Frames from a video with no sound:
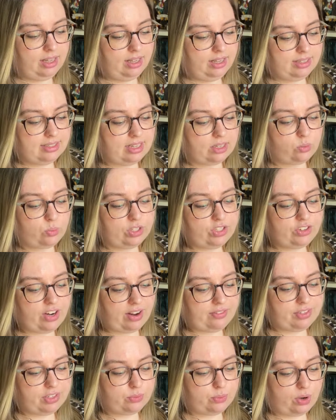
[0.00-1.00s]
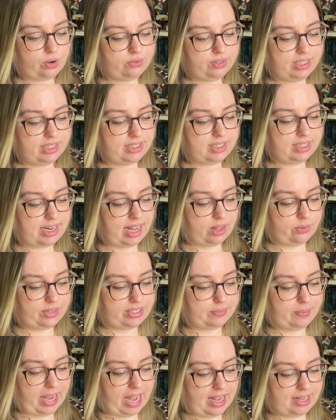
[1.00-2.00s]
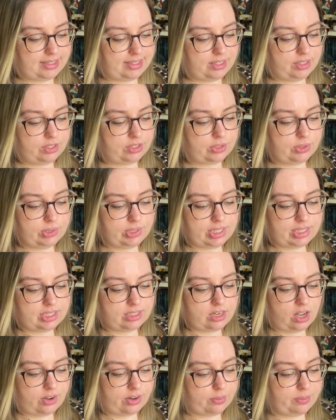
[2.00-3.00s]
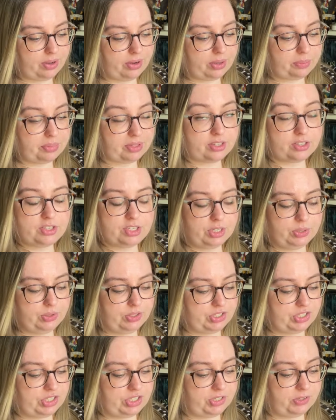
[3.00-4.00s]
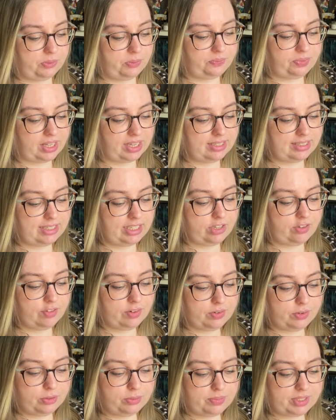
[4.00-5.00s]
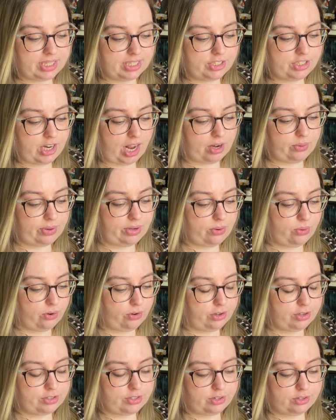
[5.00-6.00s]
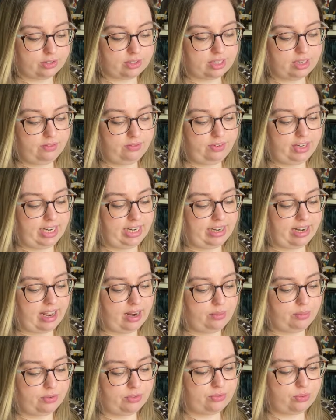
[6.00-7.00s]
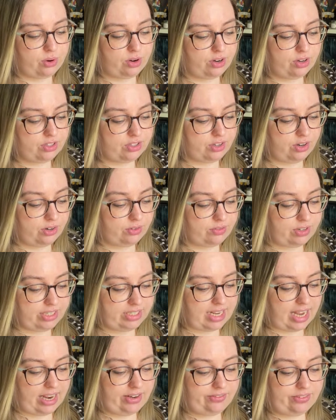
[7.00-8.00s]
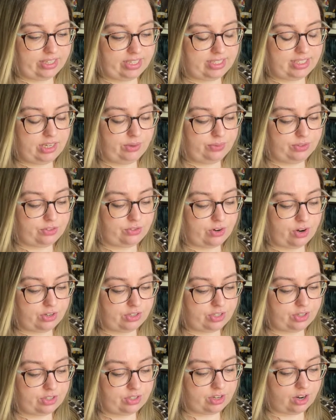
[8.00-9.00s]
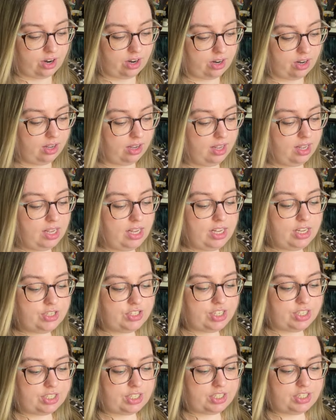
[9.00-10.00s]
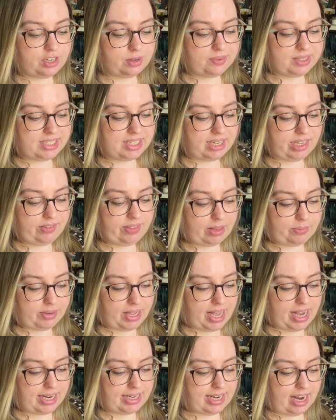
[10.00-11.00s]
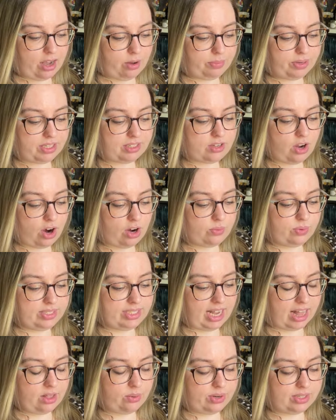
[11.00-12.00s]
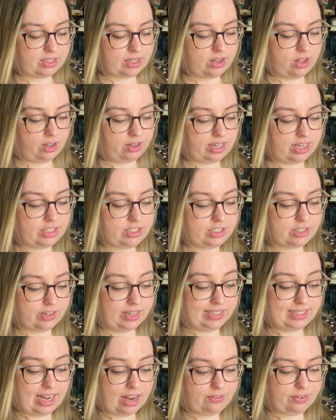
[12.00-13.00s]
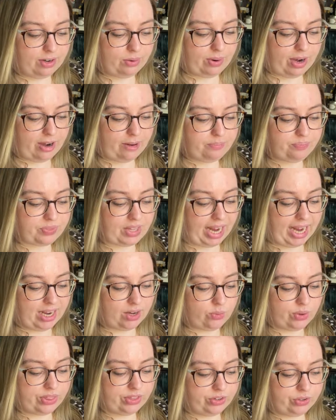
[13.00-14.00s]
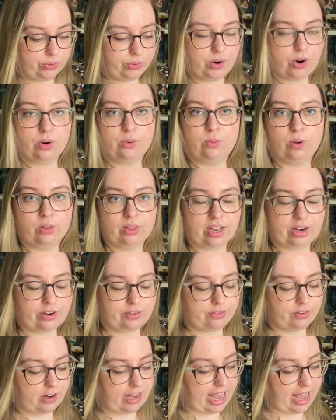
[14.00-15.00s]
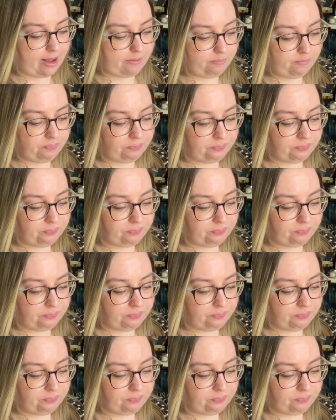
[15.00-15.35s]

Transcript: It says, witchcraft is woven into Dalloway's past. The school doesn't talk about it, but the students do. In secret rooms and shadowy corners, girls convene, and before her girlfriend died, Felicity was drawn to the dark. She's determined to leave that behind now, but it's hard when Dalloway's occult history is everywhere, and when the new girl won't let her forget.